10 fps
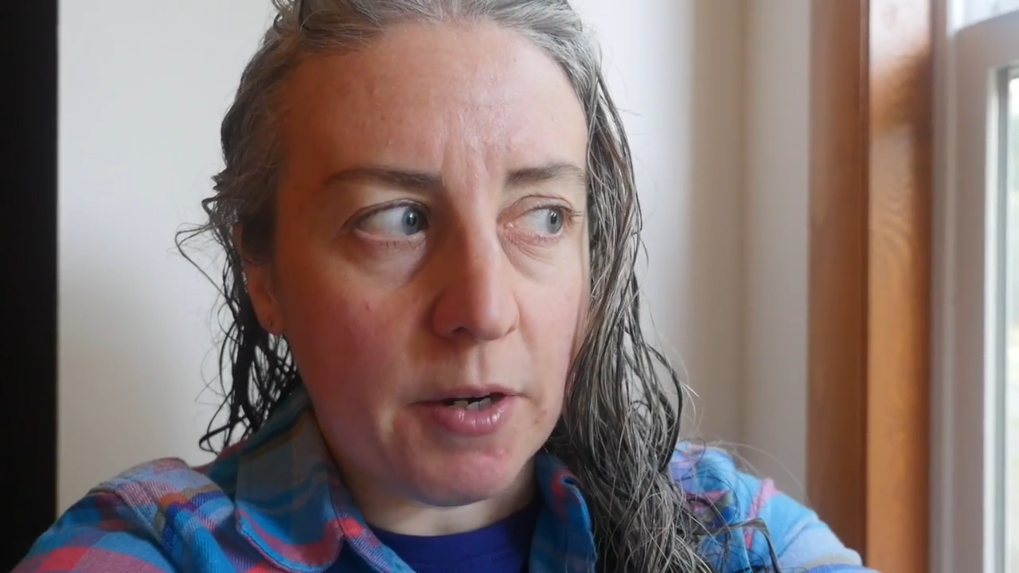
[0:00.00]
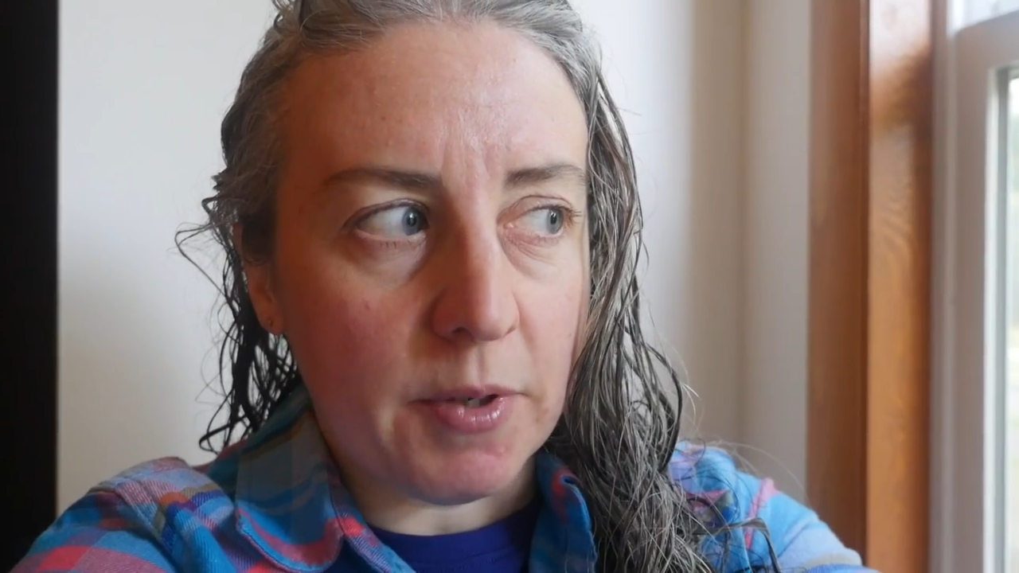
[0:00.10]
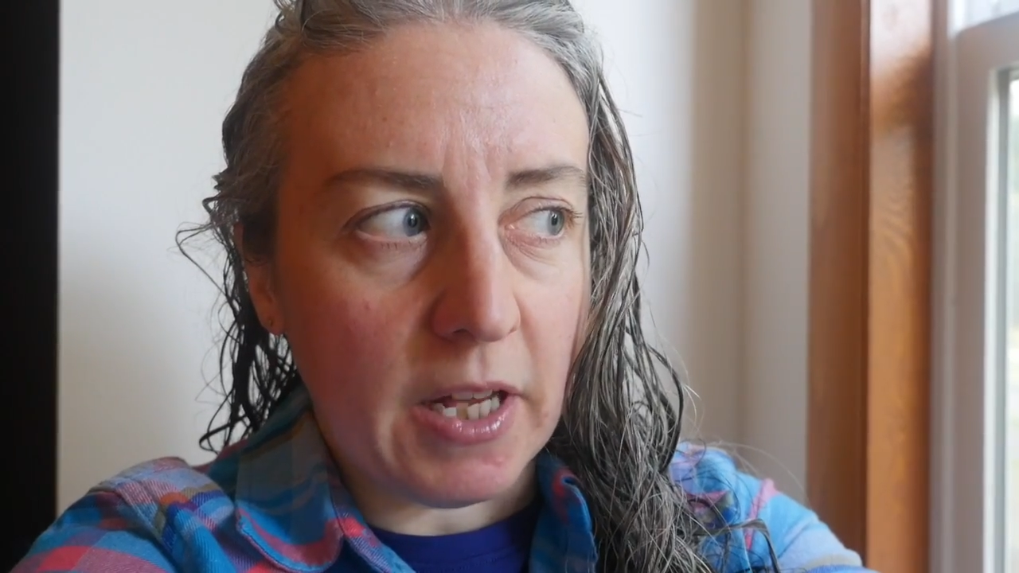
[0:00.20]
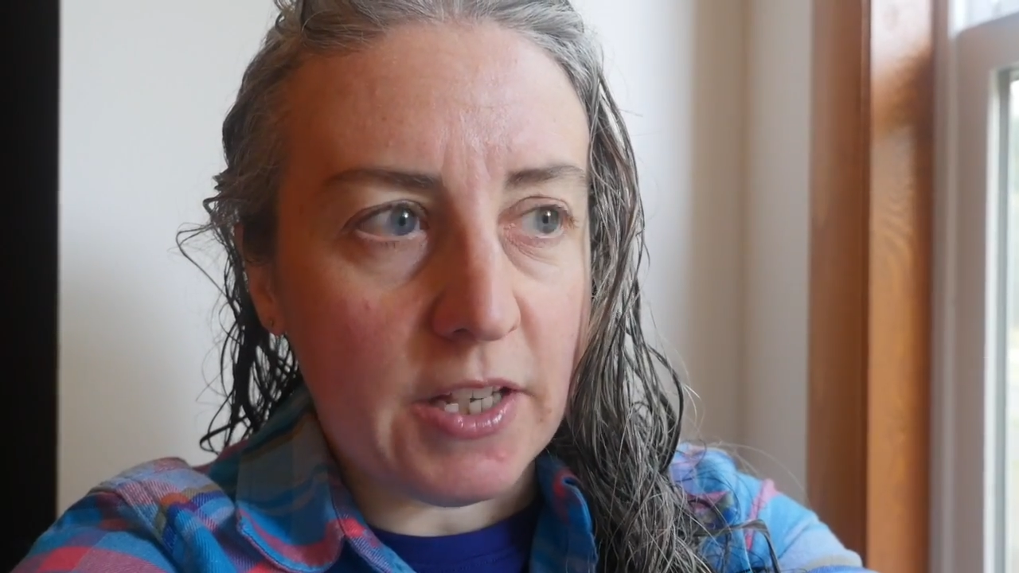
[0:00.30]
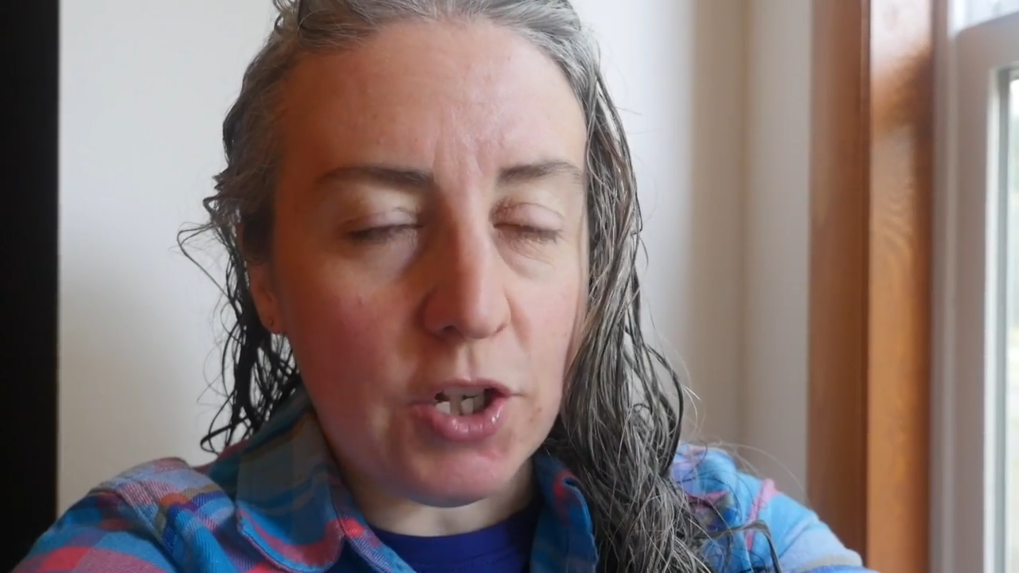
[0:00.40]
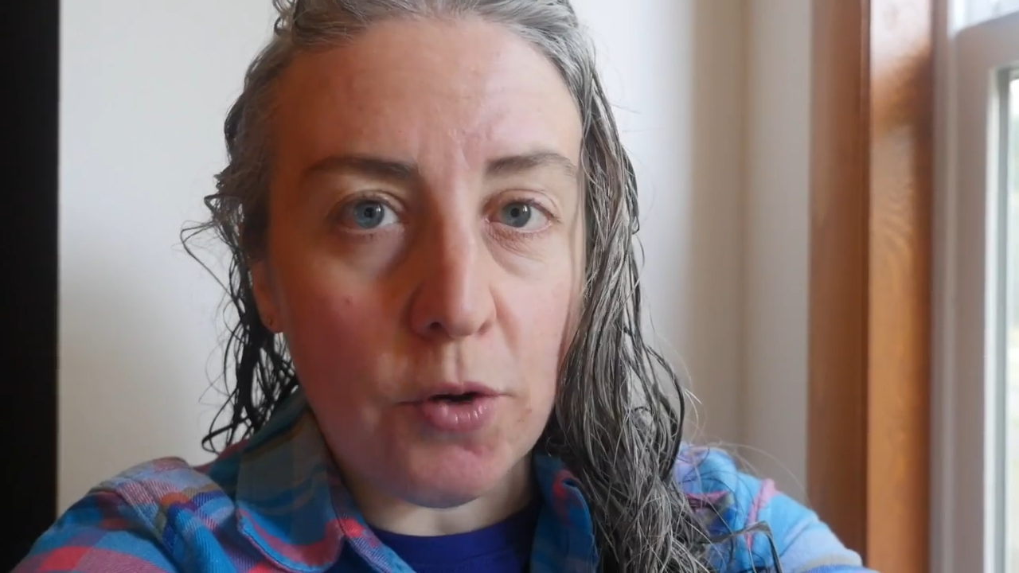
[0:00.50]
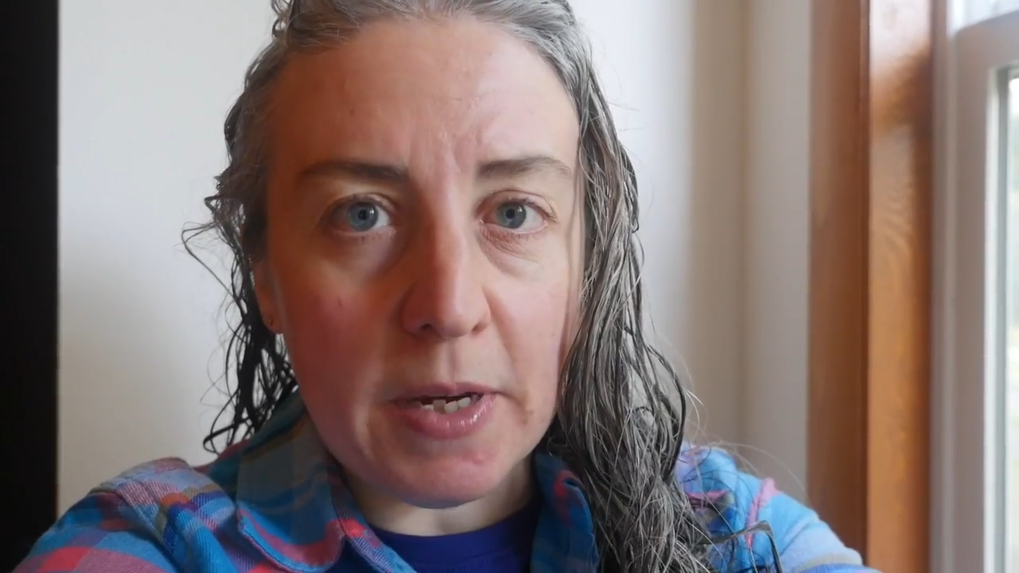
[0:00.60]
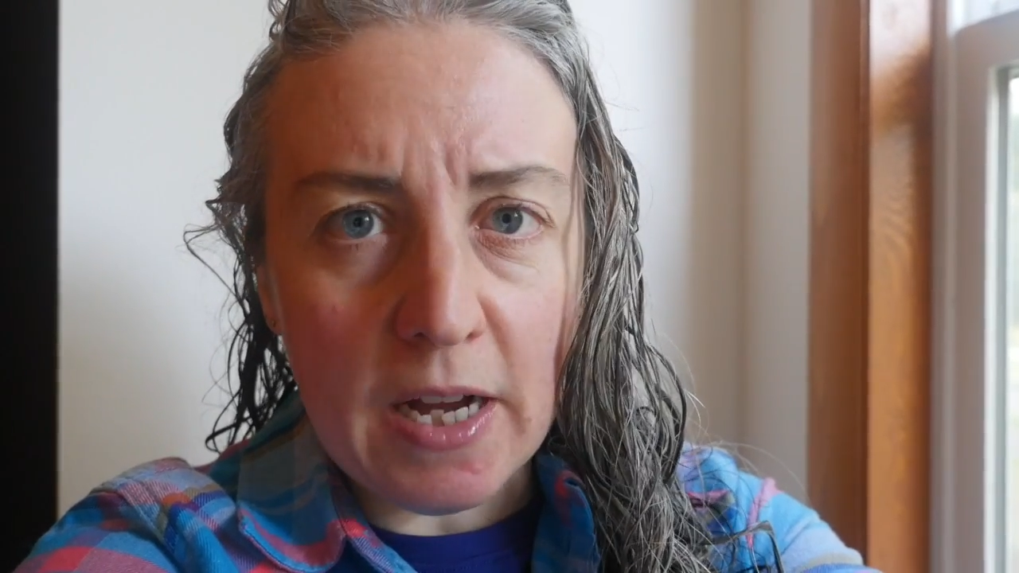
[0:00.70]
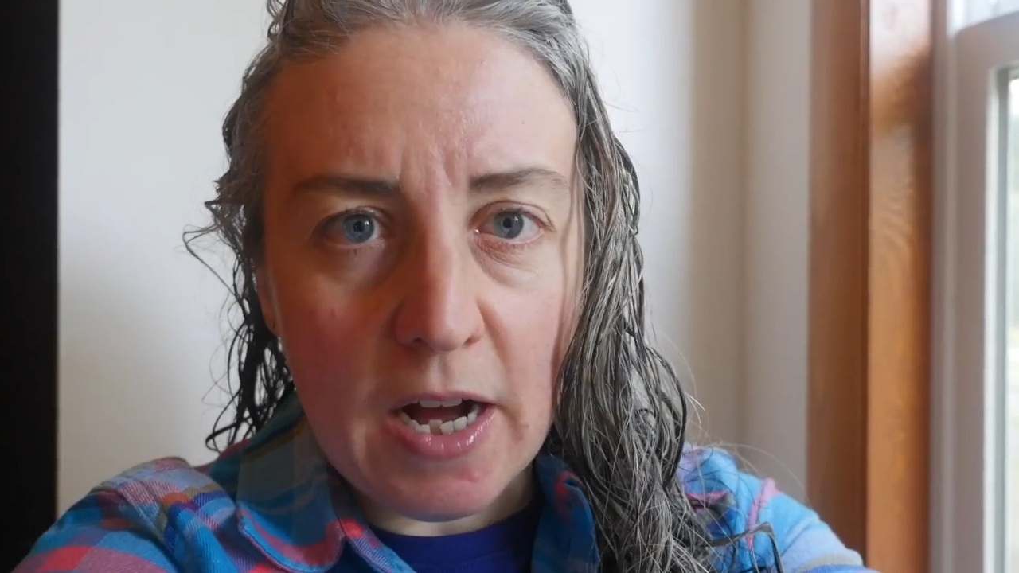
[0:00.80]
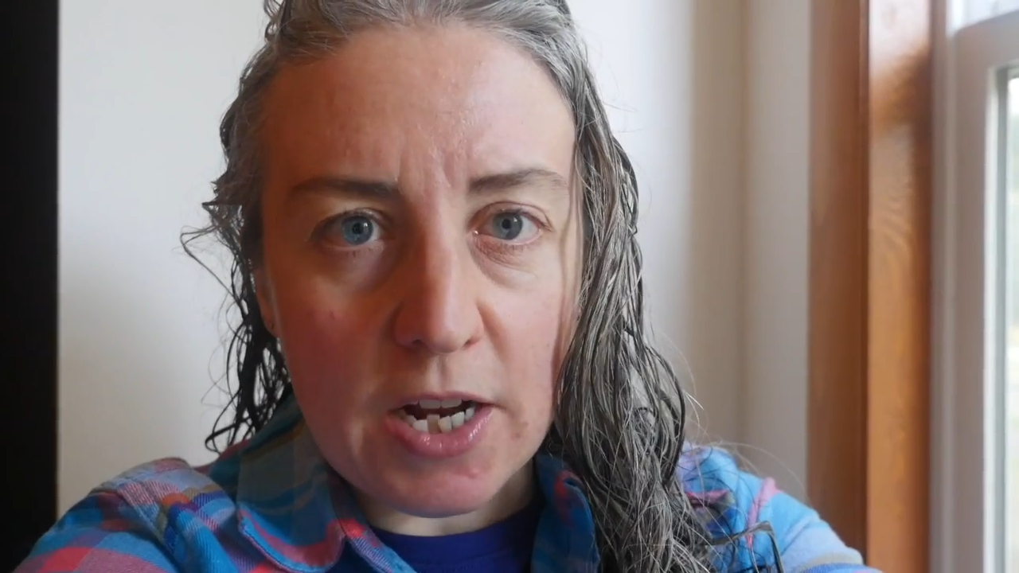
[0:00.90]
I realized, oh
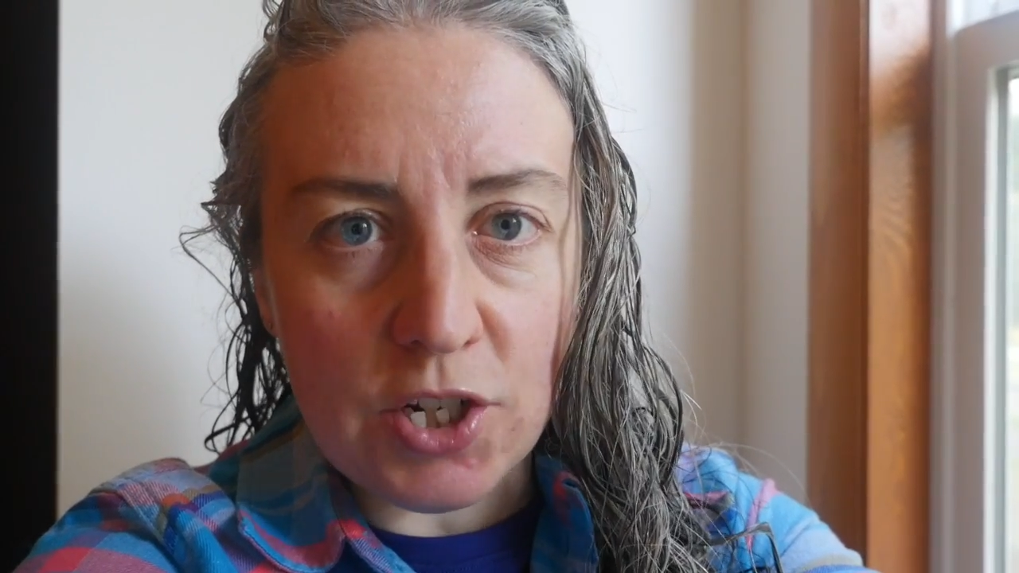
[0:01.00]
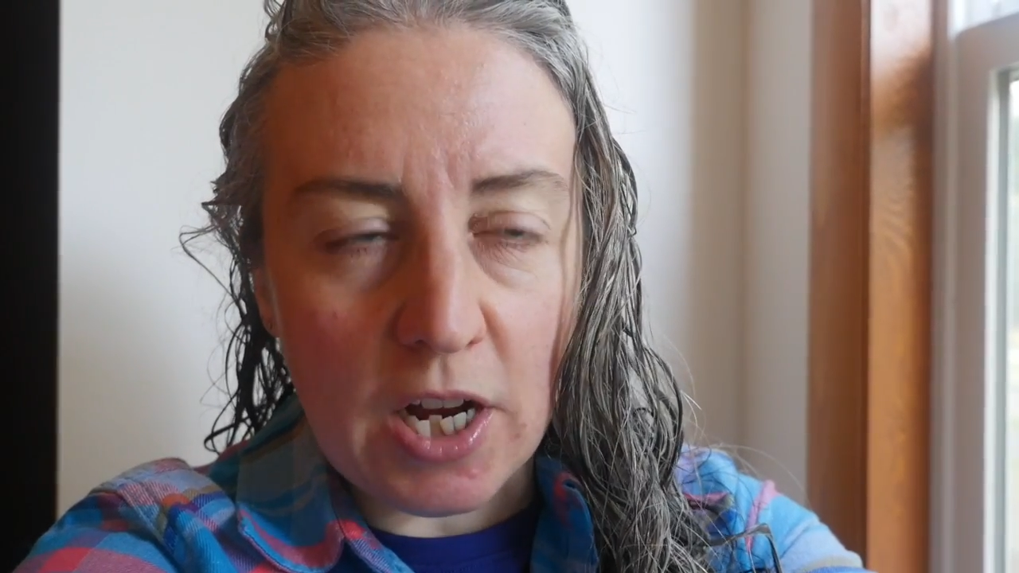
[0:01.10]
my gosh,